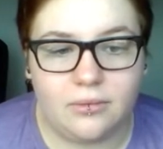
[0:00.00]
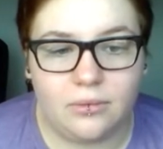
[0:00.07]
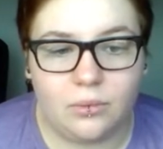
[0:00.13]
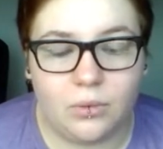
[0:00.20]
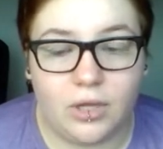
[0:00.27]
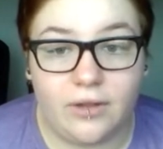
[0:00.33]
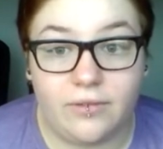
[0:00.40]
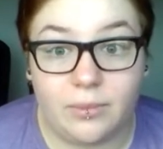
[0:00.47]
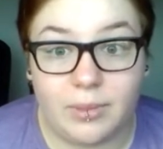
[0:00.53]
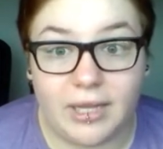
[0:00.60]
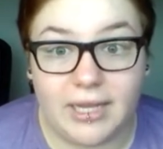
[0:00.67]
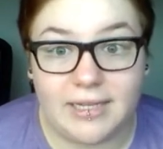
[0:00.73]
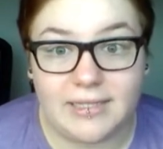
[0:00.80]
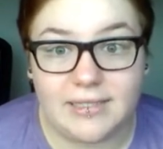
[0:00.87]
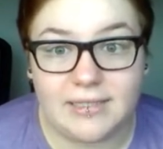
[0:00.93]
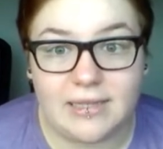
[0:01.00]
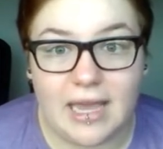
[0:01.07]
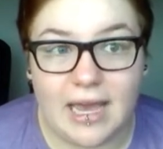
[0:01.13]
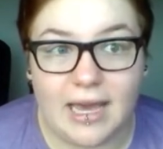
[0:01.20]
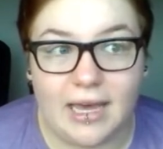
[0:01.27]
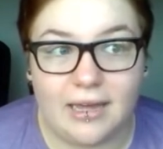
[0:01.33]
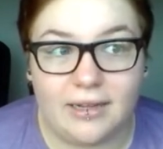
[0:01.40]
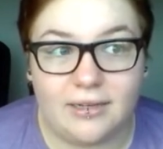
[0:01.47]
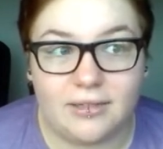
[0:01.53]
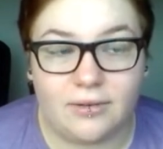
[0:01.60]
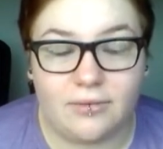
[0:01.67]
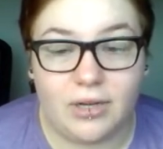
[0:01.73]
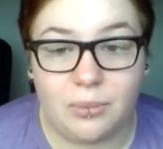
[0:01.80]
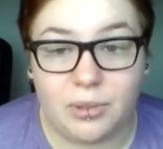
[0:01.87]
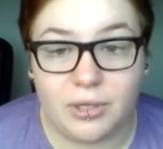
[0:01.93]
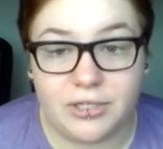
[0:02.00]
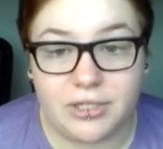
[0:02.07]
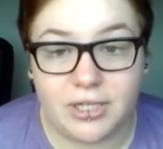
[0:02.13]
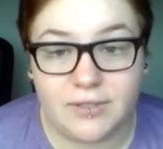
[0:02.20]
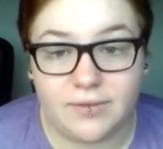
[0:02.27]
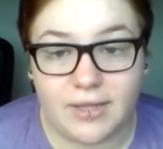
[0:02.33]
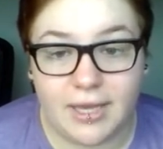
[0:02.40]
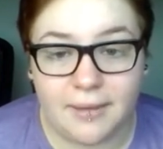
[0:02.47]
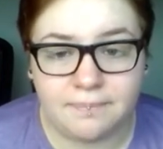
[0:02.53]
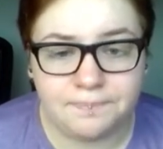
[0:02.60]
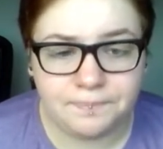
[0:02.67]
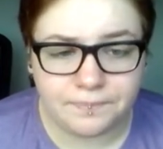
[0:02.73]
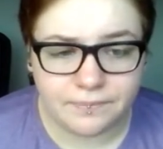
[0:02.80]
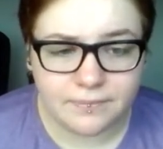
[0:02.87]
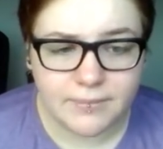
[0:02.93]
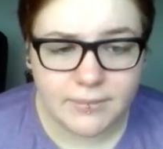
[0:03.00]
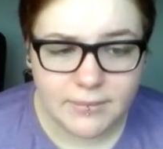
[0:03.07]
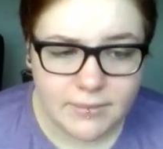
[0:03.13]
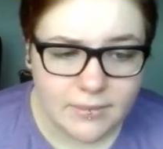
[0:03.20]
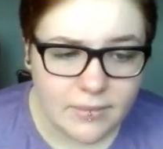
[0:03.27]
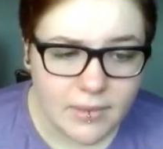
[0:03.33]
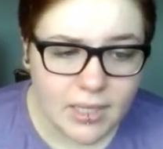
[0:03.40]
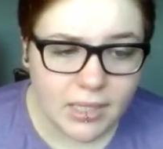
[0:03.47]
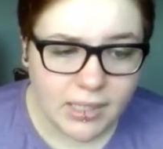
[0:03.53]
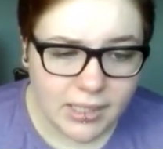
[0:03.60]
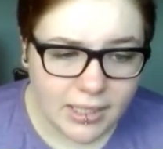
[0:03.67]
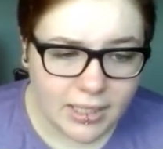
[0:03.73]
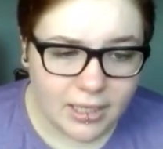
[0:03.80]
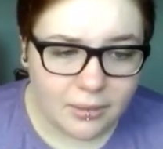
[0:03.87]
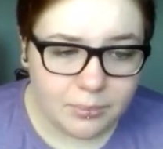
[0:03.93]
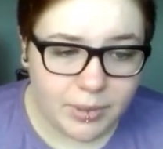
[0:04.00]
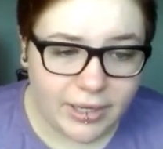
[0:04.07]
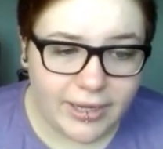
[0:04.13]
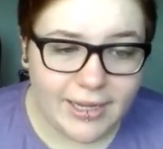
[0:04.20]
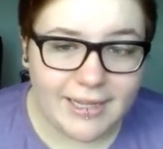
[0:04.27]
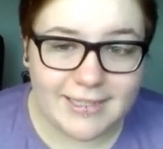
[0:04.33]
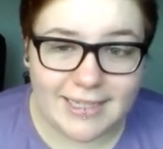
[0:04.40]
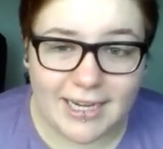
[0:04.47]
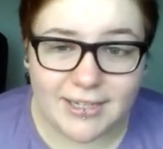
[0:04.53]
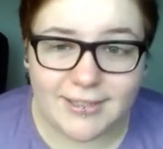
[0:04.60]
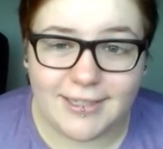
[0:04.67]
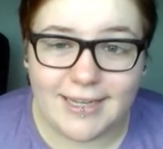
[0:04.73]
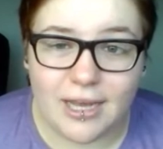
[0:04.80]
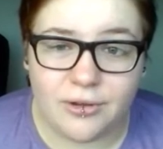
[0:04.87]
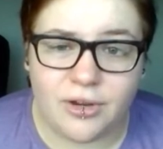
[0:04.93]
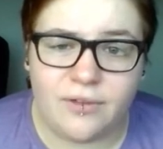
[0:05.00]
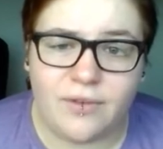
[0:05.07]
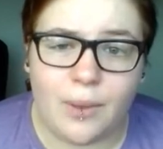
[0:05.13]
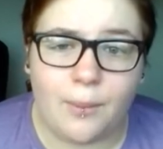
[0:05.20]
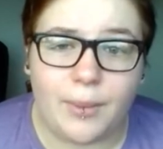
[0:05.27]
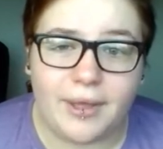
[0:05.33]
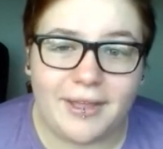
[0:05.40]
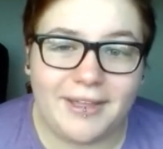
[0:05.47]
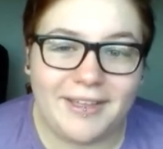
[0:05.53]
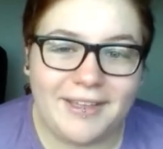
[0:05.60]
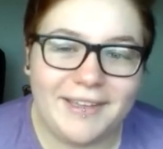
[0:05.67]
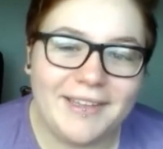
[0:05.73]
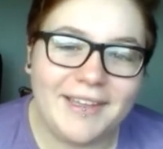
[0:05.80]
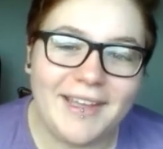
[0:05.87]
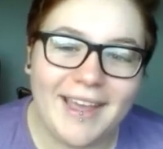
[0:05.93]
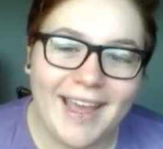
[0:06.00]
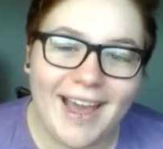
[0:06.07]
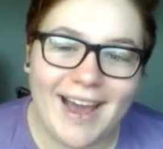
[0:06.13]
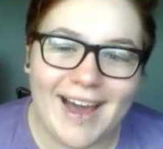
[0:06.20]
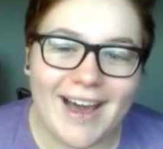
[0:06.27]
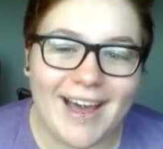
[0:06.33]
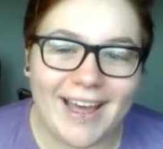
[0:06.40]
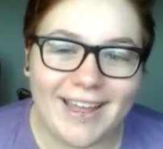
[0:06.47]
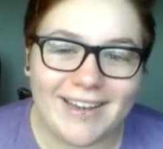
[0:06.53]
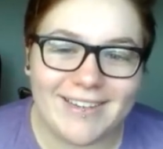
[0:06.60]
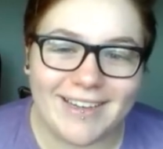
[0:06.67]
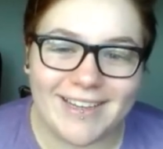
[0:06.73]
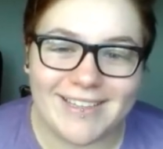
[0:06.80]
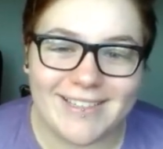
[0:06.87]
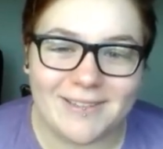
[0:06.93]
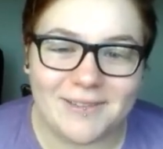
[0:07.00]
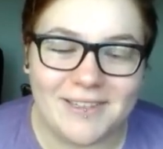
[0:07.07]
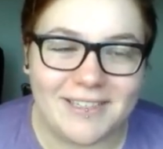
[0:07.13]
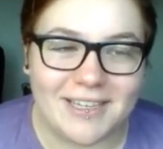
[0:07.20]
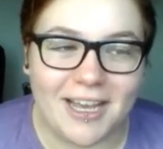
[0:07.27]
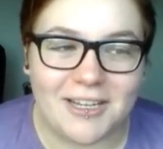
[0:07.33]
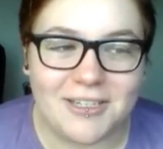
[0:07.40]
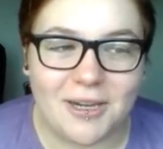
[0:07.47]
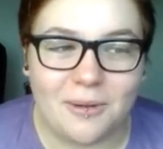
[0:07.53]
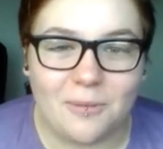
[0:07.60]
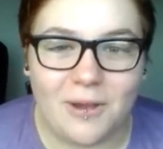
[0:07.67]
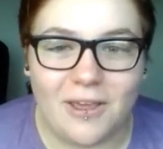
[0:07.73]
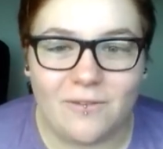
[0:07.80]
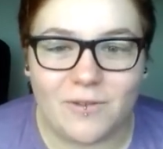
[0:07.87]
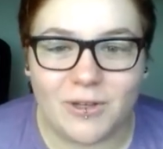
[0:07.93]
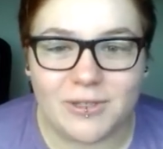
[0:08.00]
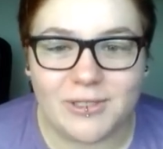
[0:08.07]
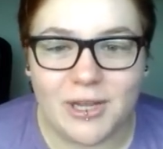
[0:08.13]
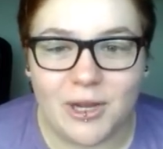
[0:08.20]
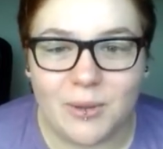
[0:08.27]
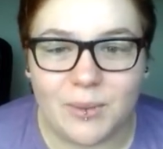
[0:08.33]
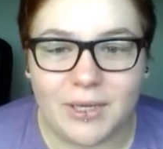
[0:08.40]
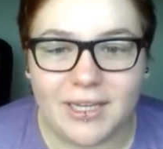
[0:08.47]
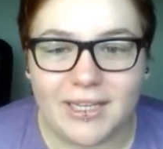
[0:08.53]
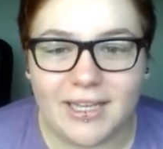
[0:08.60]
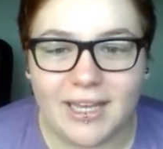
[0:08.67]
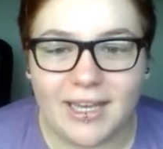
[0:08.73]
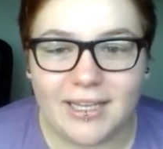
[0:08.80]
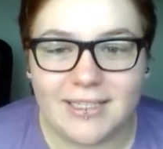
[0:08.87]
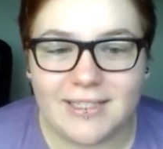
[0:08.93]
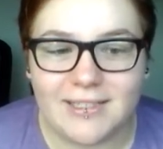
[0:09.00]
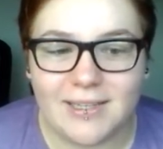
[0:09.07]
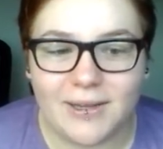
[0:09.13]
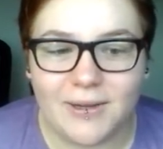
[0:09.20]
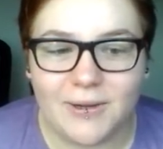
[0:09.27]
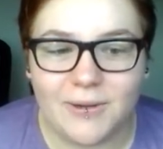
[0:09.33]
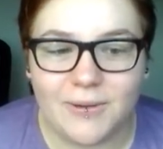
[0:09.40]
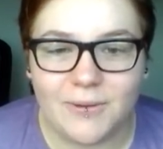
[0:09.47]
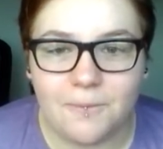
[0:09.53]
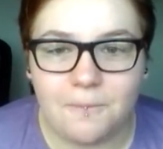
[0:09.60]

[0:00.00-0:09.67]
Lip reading: all over the place, and I really apologise for that. But it's actually now November, and I still need to catch up with VLOGtober, so